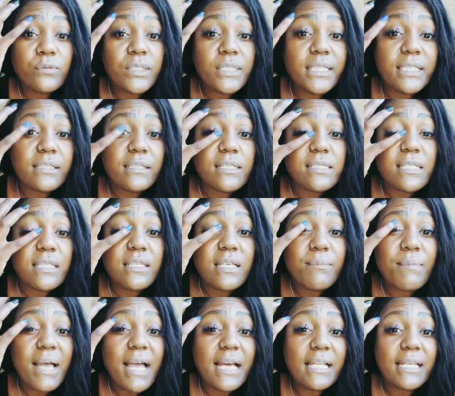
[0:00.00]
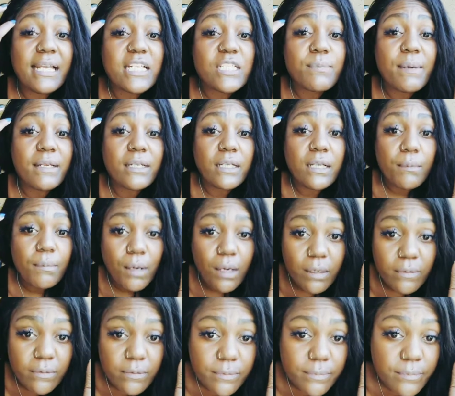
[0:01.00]
Look at this. I think my eyelash about to come
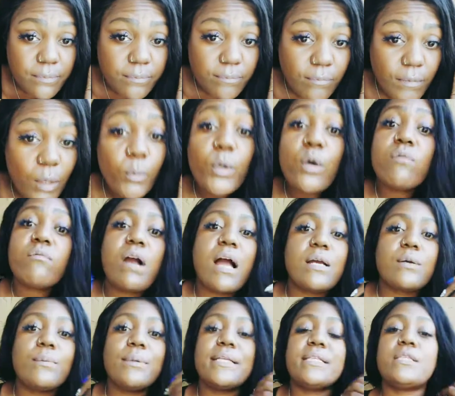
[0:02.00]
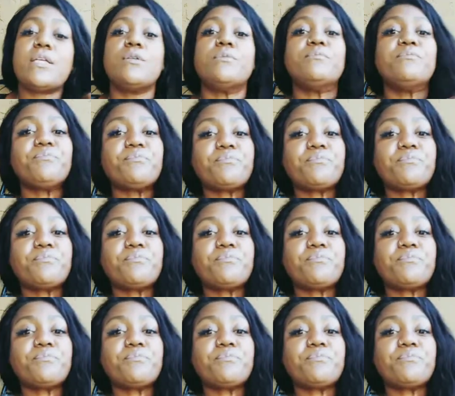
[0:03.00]
off. We're going to rock with it, though.